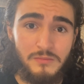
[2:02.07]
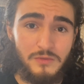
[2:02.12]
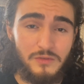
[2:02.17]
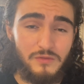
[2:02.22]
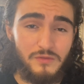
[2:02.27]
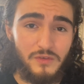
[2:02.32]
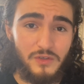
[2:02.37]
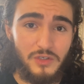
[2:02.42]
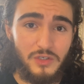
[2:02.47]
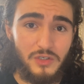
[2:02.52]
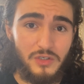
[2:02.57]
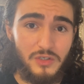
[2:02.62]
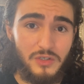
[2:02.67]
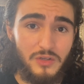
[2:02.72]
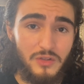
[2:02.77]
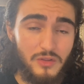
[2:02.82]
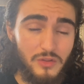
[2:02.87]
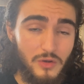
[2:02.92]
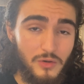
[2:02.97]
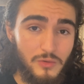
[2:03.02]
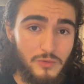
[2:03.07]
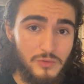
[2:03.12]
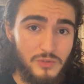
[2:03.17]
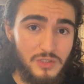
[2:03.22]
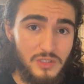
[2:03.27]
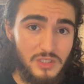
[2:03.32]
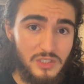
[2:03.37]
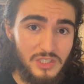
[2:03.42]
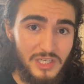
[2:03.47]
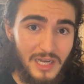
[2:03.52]
for those
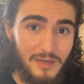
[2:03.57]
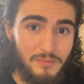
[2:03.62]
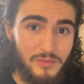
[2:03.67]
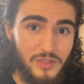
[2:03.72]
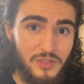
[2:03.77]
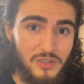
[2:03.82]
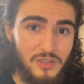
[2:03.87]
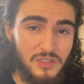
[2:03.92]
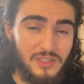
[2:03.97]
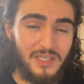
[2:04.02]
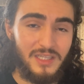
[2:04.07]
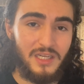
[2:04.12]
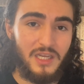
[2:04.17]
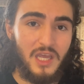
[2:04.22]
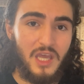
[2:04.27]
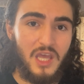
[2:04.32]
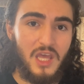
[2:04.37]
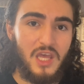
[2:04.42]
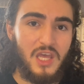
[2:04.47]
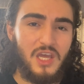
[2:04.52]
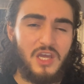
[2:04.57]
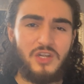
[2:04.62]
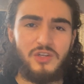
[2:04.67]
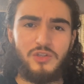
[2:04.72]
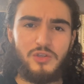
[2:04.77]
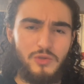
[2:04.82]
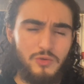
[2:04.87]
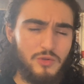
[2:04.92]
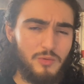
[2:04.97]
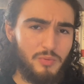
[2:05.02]
chapters, and
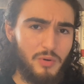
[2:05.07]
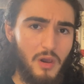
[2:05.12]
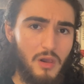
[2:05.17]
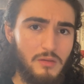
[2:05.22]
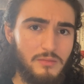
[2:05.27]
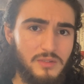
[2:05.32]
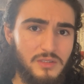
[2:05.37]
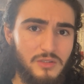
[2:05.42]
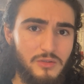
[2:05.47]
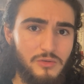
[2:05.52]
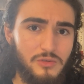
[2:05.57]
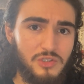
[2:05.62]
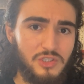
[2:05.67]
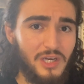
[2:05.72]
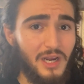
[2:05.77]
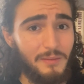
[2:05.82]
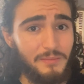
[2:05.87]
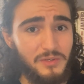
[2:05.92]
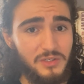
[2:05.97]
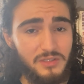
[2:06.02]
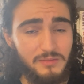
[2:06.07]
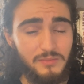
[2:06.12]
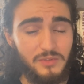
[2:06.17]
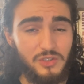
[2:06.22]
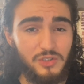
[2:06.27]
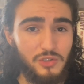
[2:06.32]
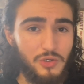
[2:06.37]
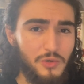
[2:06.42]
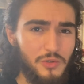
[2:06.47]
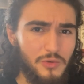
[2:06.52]
to do the problems in those chapters, I'm going to
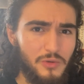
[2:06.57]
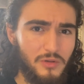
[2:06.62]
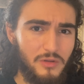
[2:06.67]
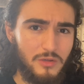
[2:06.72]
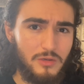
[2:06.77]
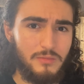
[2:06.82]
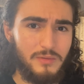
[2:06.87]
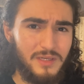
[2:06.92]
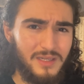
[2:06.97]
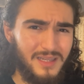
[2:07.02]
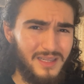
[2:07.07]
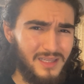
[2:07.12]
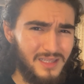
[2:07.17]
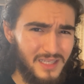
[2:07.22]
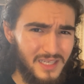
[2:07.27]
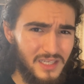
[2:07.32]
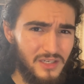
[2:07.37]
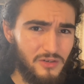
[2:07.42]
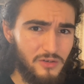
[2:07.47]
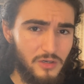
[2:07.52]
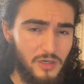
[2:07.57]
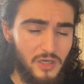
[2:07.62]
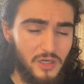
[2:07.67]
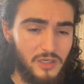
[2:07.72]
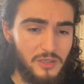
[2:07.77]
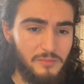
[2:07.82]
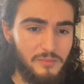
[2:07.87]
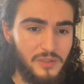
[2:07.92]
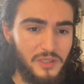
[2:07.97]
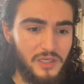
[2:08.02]
show you a little bit later
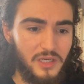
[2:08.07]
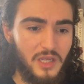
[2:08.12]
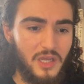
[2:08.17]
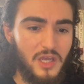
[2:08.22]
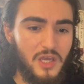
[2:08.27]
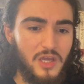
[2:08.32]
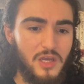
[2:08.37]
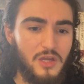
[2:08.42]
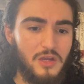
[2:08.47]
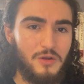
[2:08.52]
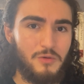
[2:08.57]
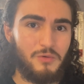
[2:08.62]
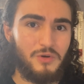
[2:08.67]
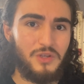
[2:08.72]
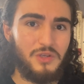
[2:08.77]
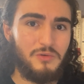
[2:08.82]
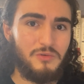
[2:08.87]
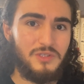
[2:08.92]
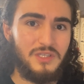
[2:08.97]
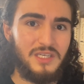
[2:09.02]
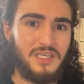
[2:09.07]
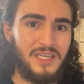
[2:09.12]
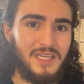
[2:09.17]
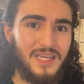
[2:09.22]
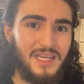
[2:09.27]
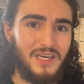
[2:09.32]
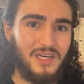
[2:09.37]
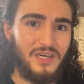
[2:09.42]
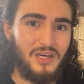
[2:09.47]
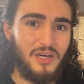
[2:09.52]
on, but we're using
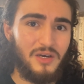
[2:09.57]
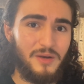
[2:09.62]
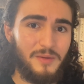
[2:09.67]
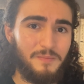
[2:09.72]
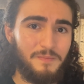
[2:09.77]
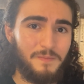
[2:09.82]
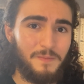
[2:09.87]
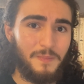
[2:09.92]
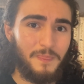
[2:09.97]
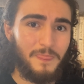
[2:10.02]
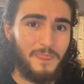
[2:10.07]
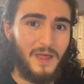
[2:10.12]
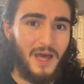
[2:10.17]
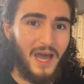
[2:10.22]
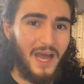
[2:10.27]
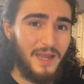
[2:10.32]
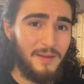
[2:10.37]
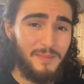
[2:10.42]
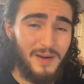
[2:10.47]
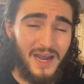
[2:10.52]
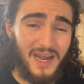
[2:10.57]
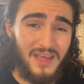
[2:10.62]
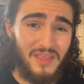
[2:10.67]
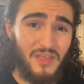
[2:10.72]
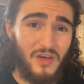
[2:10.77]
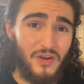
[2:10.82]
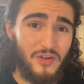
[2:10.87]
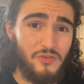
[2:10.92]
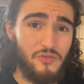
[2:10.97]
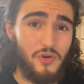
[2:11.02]
a
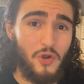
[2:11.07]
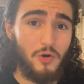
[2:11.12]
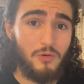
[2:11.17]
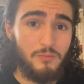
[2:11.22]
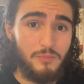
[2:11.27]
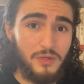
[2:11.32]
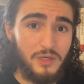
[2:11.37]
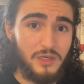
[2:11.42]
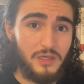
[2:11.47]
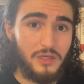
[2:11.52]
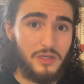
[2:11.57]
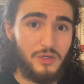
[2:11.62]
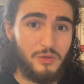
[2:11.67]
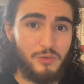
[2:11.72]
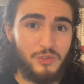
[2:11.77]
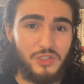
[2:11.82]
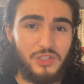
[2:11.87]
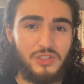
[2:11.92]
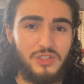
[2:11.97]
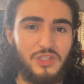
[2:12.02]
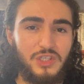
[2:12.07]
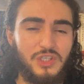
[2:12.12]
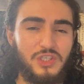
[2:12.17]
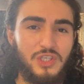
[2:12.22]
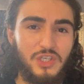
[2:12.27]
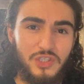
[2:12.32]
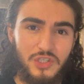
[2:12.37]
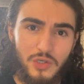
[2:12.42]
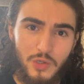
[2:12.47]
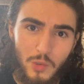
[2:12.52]
IPython notebook, which is
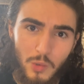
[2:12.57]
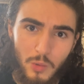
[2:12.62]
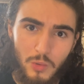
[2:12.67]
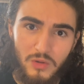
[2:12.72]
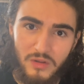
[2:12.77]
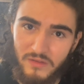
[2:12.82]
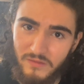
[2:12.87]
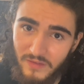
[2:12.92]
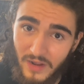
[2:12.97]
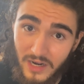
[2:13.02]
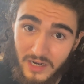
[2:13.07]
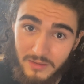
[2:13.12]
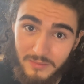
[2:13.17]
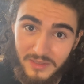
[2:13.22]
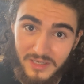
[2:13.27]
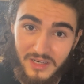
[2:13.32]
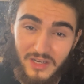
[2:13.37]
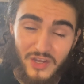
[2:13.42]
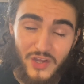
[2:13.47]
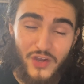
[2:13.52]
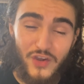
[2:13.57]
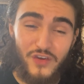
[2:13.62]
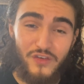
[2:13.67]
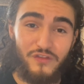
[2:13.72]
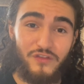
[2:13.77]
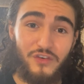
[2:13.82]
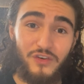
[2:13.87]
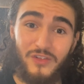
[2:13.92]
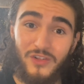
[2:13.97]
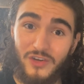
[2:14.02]
such a cool environment
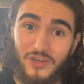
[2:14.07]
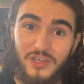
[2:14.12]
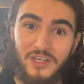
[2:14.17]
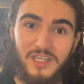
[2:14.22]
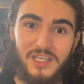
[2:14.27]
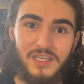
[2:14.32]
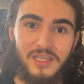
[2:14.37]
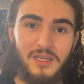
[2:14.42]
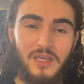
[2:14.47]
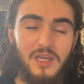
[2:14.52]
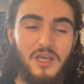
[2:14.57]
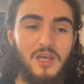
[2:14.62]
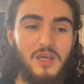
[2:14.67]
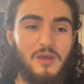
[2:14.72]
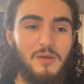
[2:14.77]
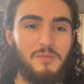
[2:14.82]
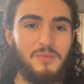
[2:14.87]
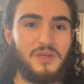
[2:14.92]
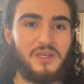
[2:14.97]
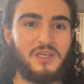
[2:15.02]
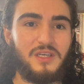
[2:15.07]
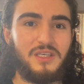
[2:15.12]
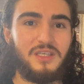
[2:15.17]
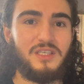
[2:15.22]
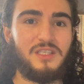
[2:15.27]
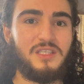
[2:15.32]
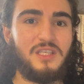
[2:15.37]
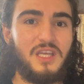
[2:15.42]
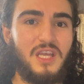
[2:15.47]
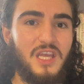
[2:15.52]
for learning
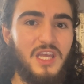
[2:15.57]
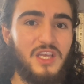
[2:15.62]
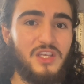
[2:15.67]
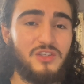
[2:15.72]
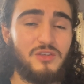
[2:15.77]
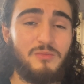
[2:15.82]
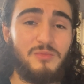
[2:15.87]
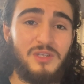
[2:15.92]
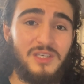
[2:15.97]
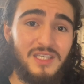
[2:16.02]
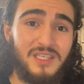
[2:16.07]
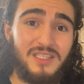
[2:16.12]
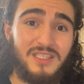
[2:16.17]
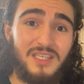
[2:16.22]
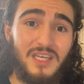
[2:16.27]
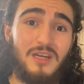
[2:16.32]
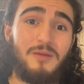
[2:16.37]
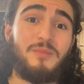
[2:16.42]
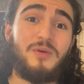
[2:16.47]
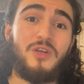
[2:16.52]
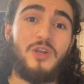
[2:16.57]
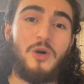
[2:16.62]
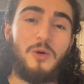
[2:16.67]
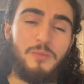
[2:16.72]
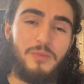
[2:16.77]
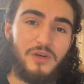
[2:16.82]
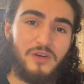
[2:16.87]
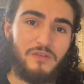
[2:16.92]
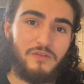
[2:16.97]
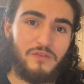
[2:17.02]
because someone can set up a
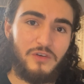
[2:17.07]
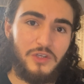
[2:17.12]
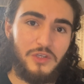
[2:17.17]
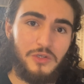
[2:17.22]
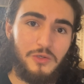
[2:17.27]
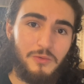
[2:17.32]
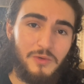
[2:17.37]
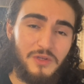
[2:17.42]
notebook for you